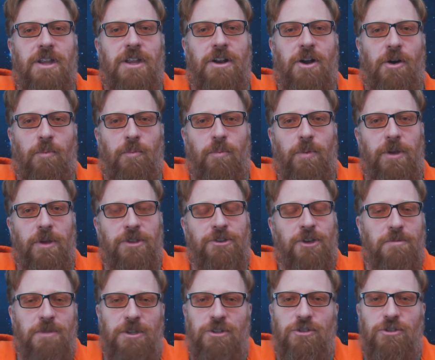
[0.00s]

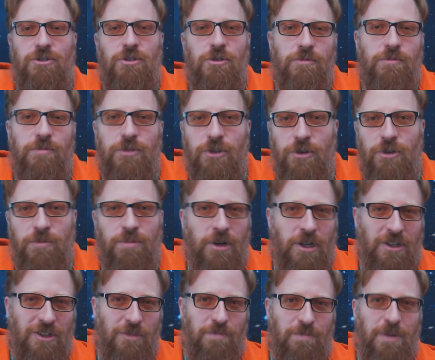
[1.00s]
to be super
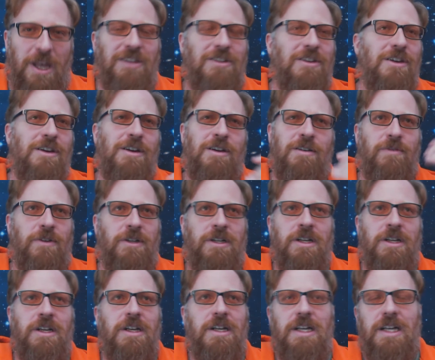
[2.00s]
expensive
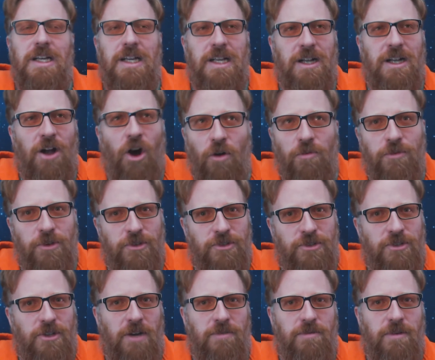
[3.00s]
and all
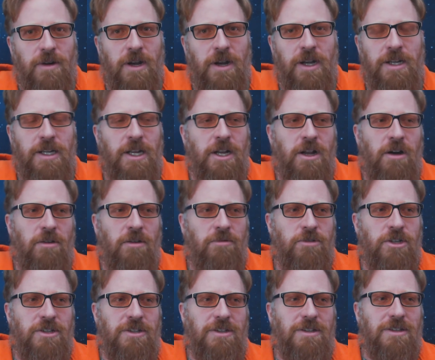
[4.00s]
this stuff, right?
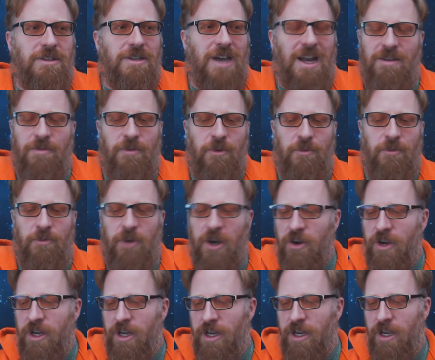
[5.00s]
Just kind of a
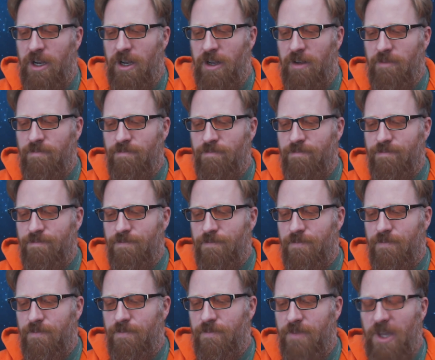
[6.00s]
very, that
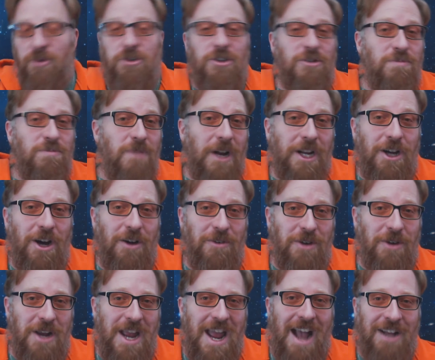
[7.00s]
was just my
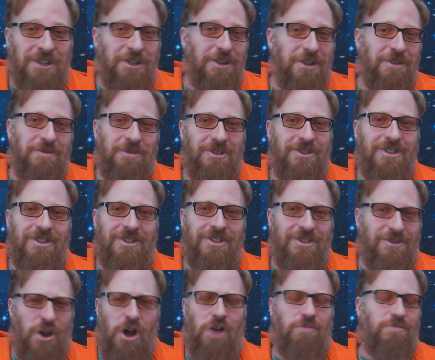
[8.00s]
gut reaction, was
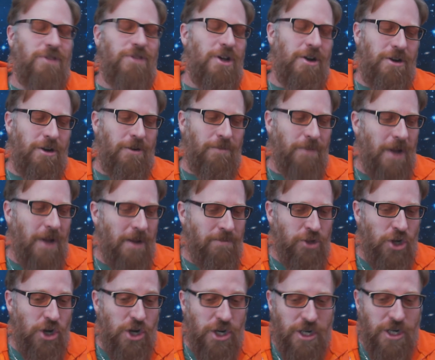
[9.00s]
just, no.
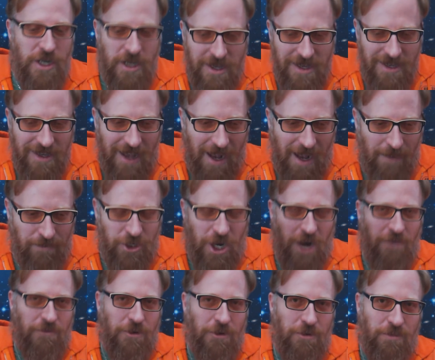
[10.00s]
I'm good. I'm
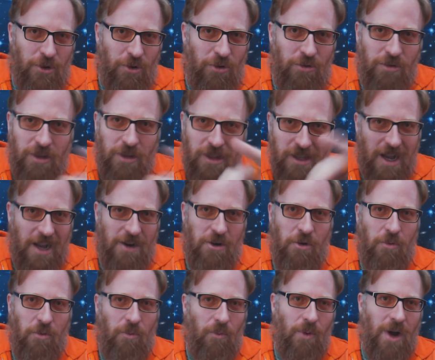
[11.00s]
comfortable. I
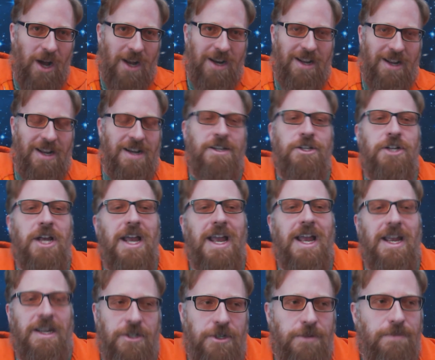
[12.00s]
don't want any
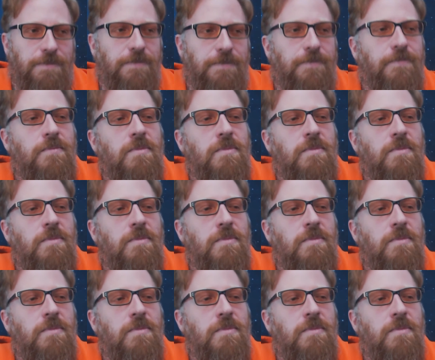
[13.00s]
change.